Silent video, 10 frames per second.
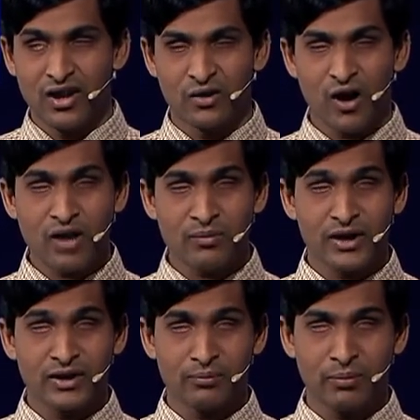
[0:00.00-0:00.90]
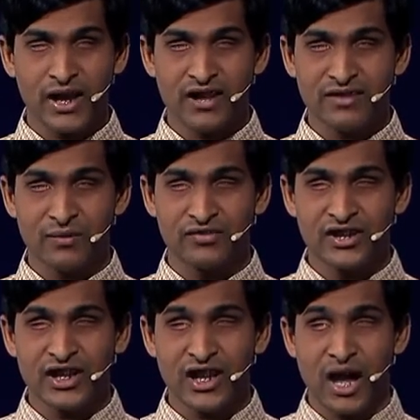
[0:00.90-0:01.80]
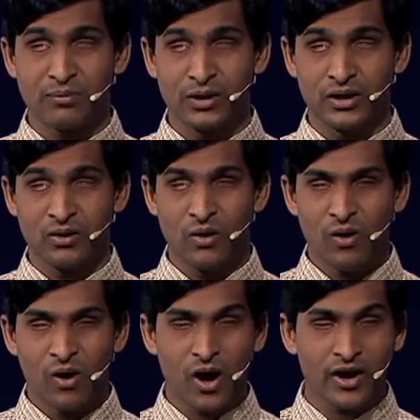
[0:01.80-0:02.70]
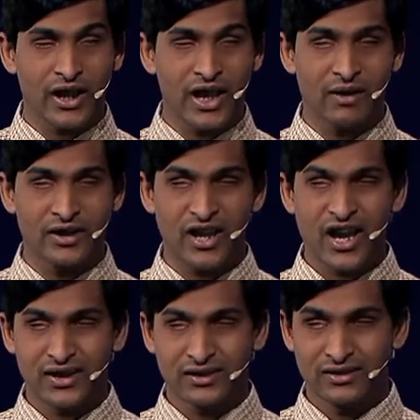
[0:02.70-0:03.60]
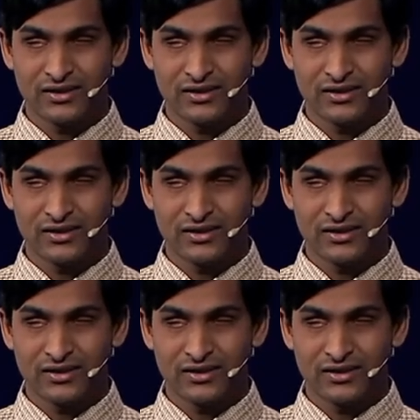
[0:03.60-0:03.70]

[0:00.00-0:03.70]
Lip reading: nor my parents have seen an apple or I had an eye.